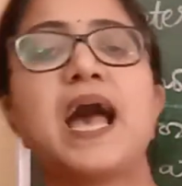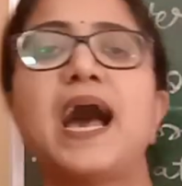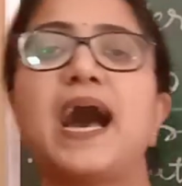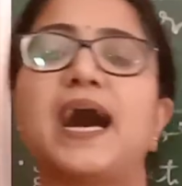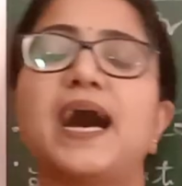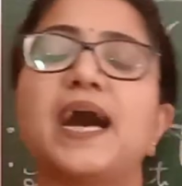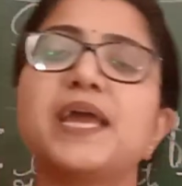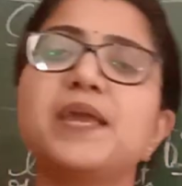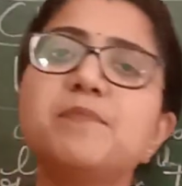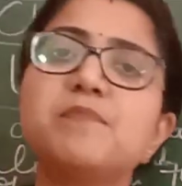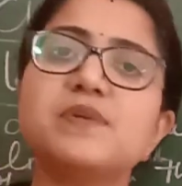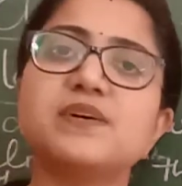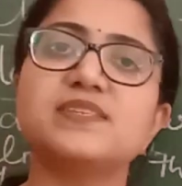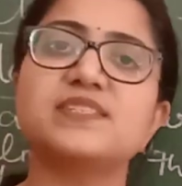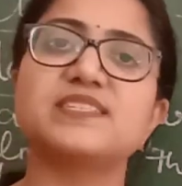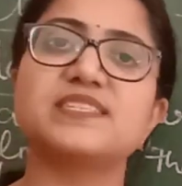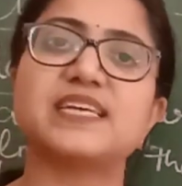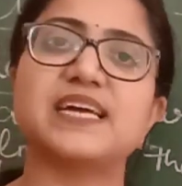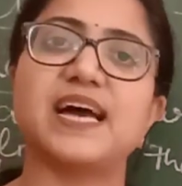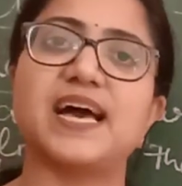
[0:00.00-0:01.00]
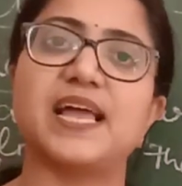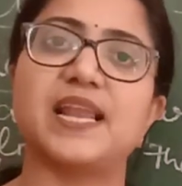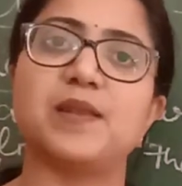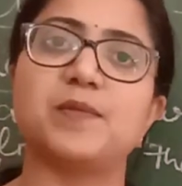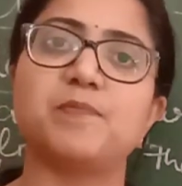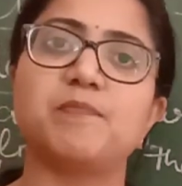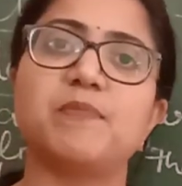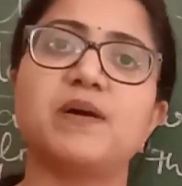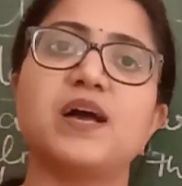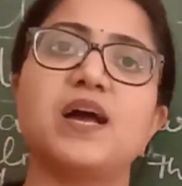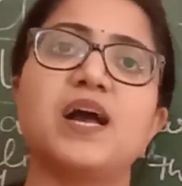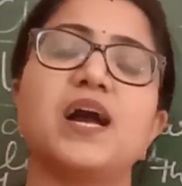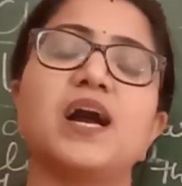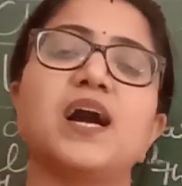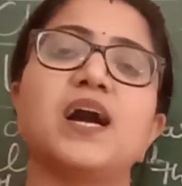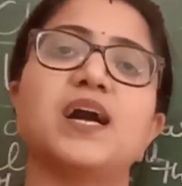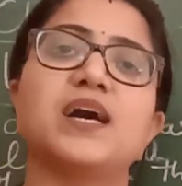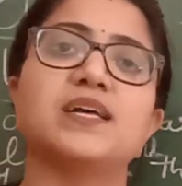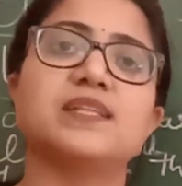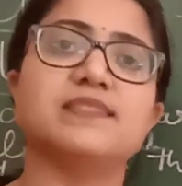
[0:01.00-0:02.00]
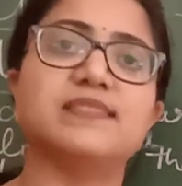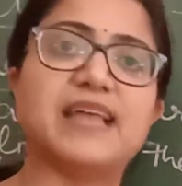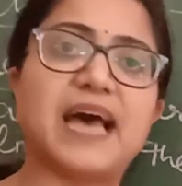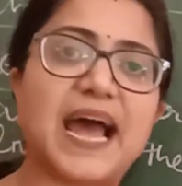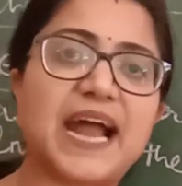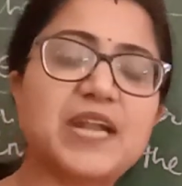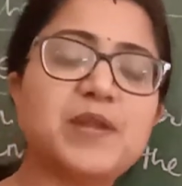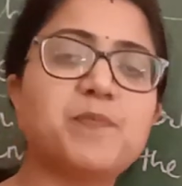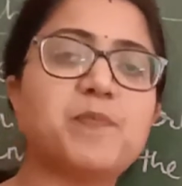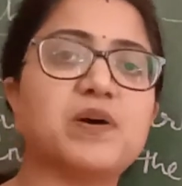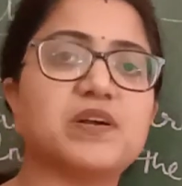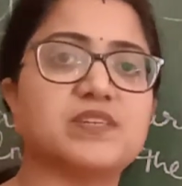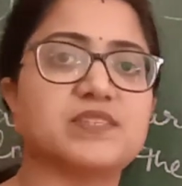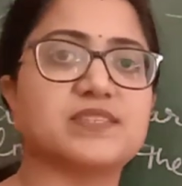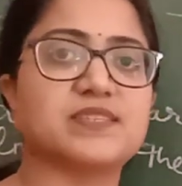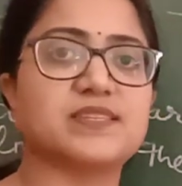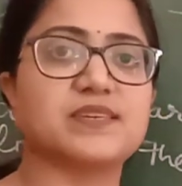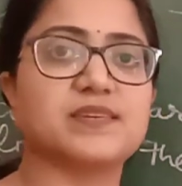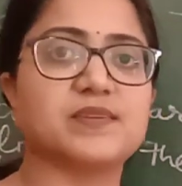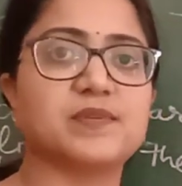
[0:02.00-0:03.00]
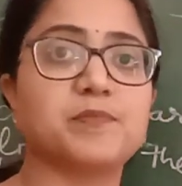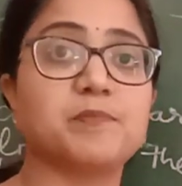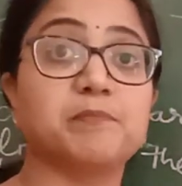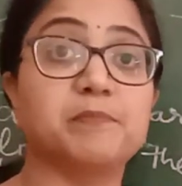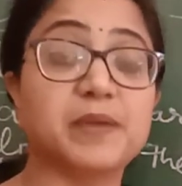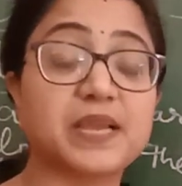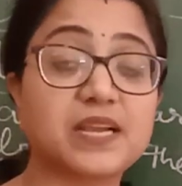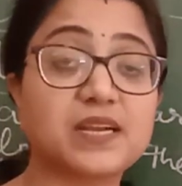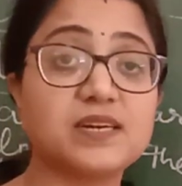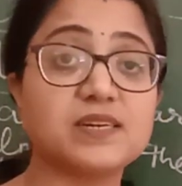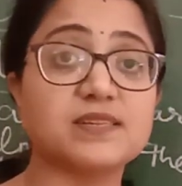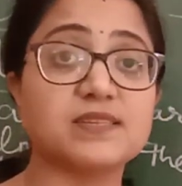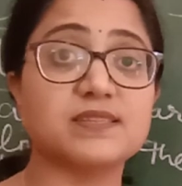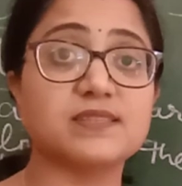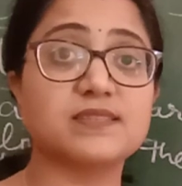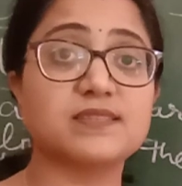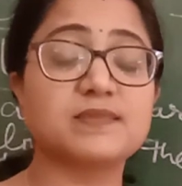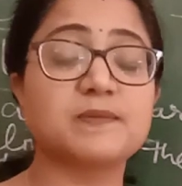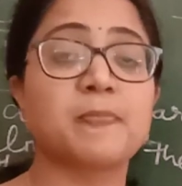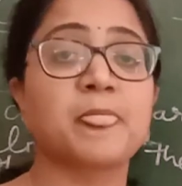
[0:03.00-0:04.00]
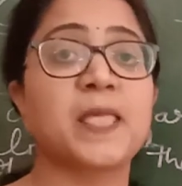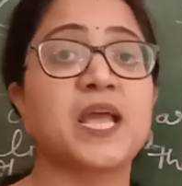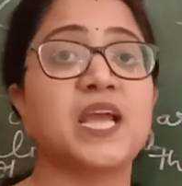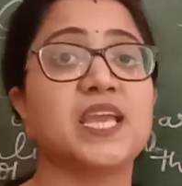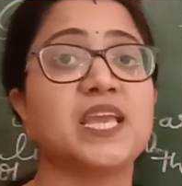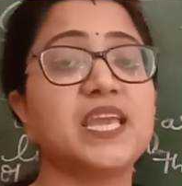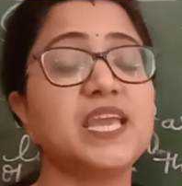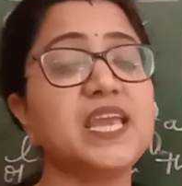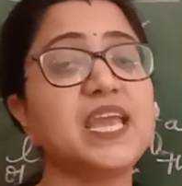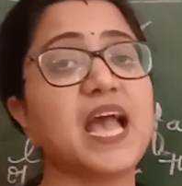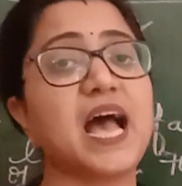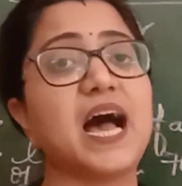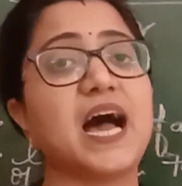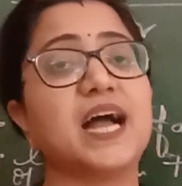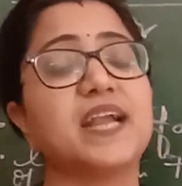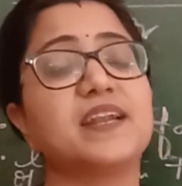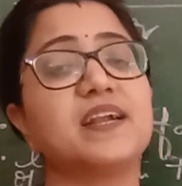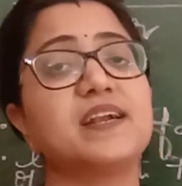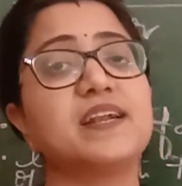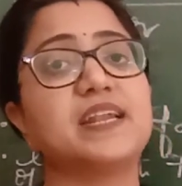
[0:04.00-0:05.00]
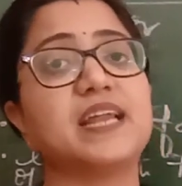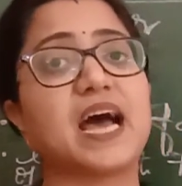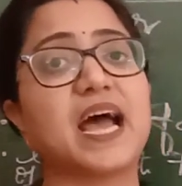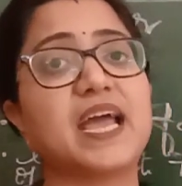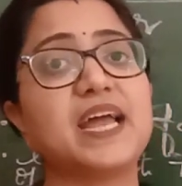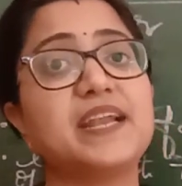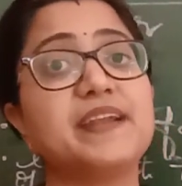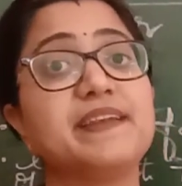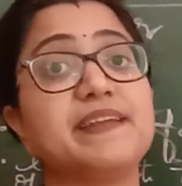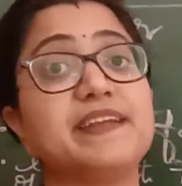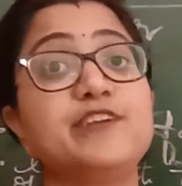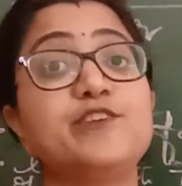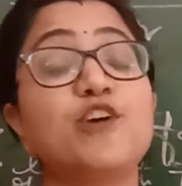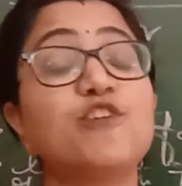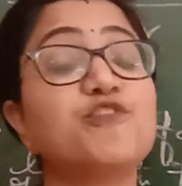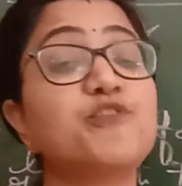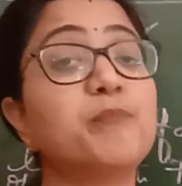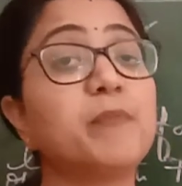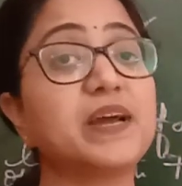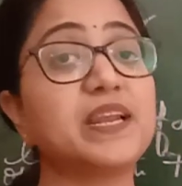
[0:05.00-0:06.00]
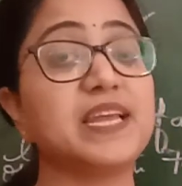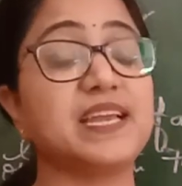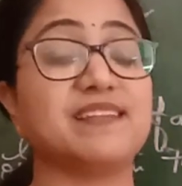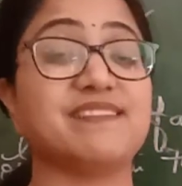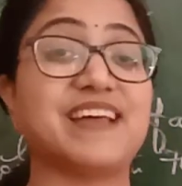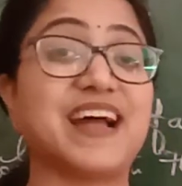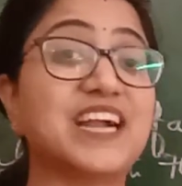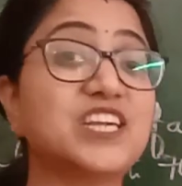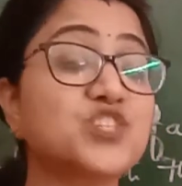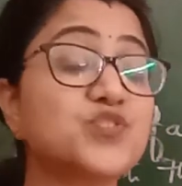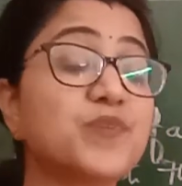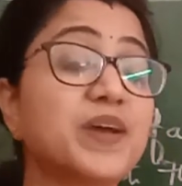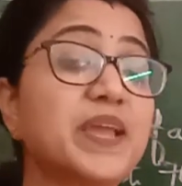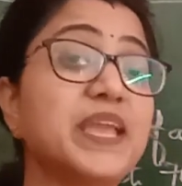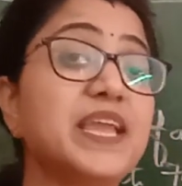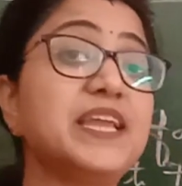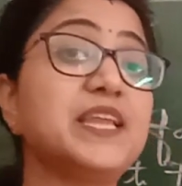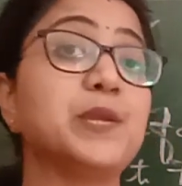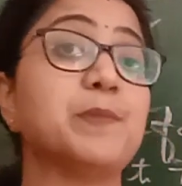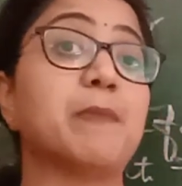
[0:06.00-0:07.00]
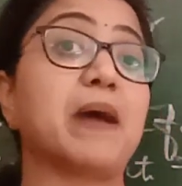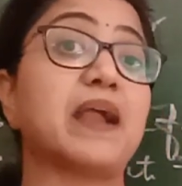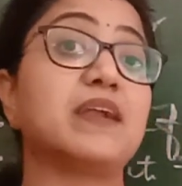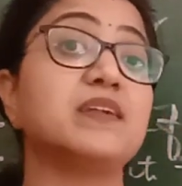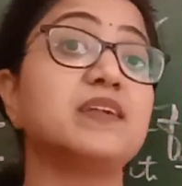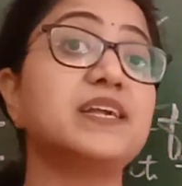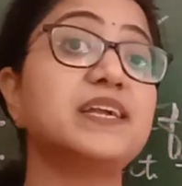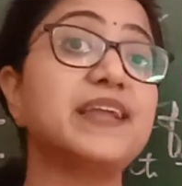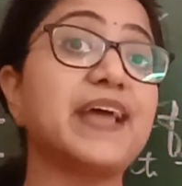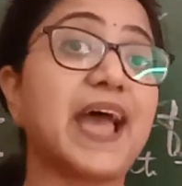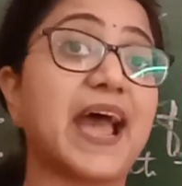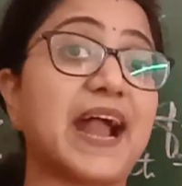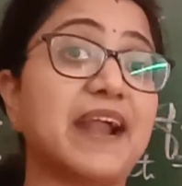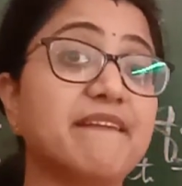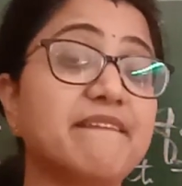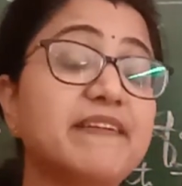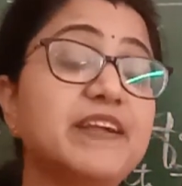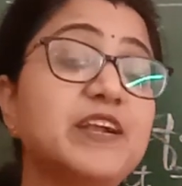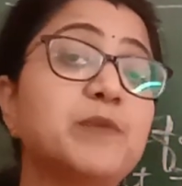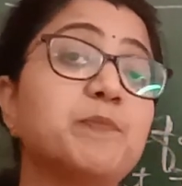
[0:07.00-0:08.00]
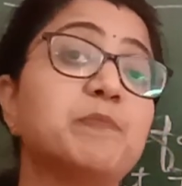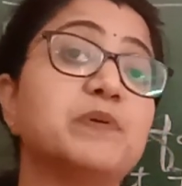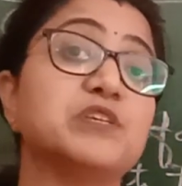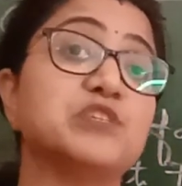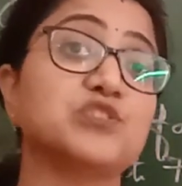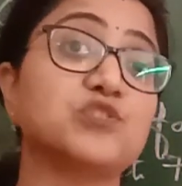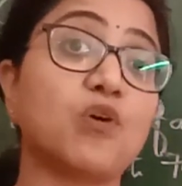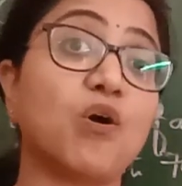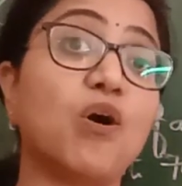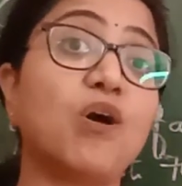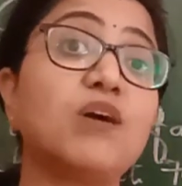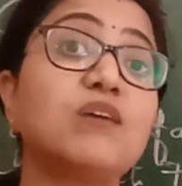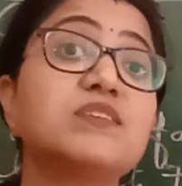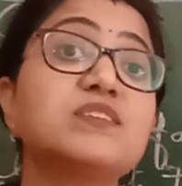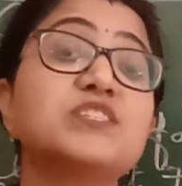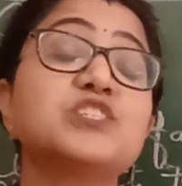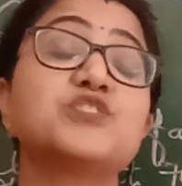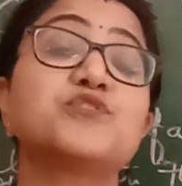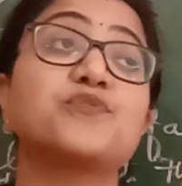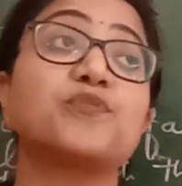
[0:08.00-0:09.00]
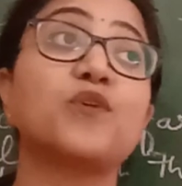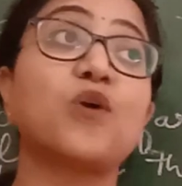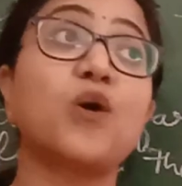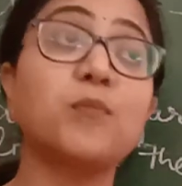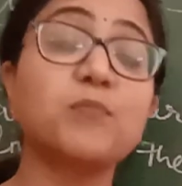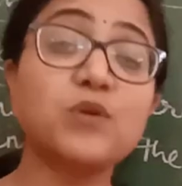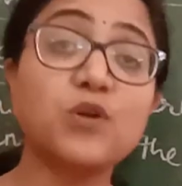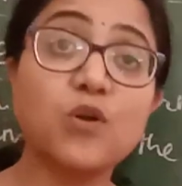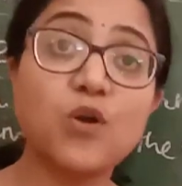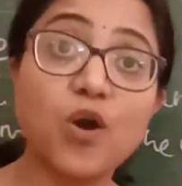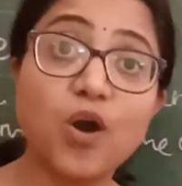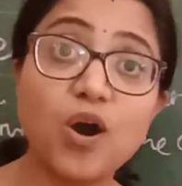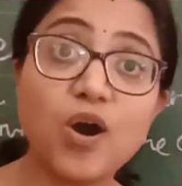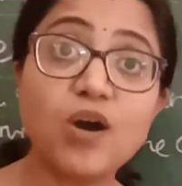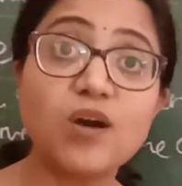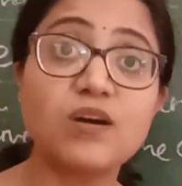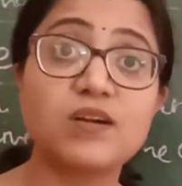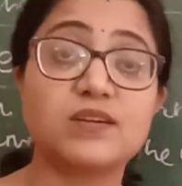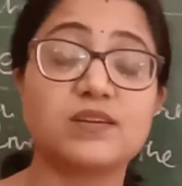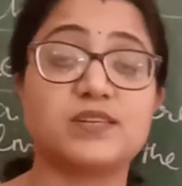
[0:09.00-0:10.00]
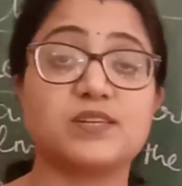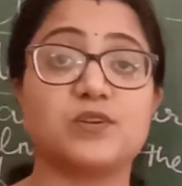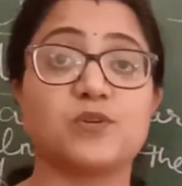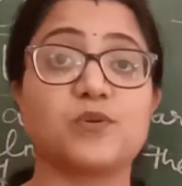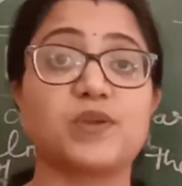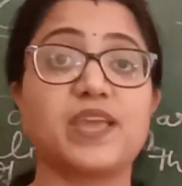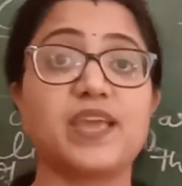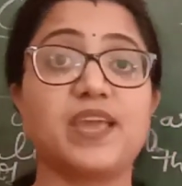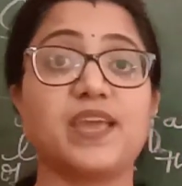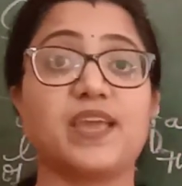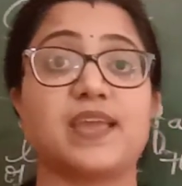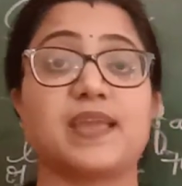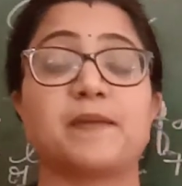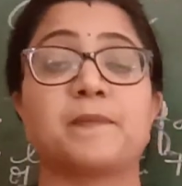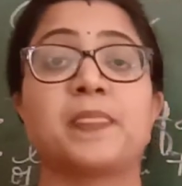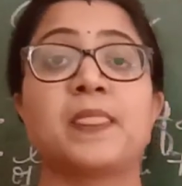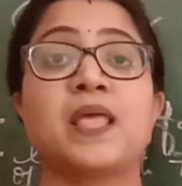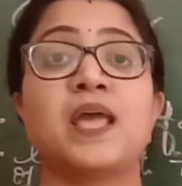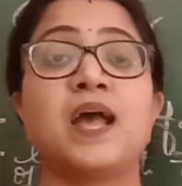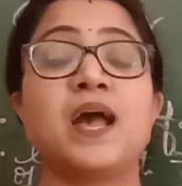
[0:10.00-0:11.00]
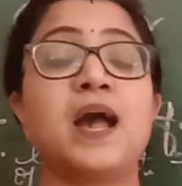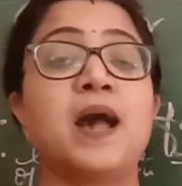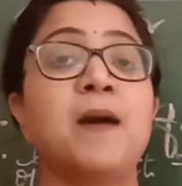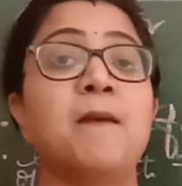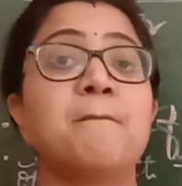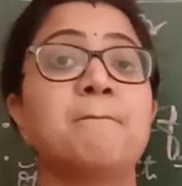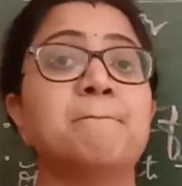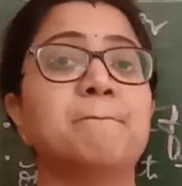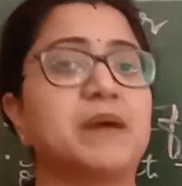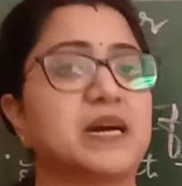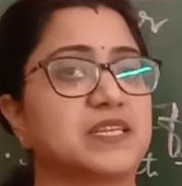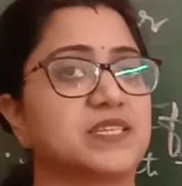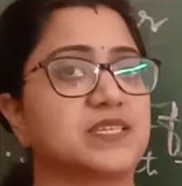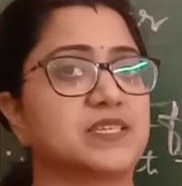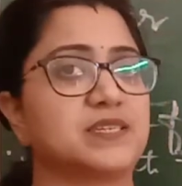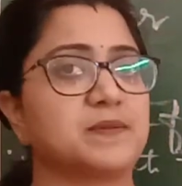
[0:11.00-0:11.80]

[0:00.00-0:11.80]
I must help that person because he had a dire need of money. That's why he demanded 100 pesos from God. Okay, but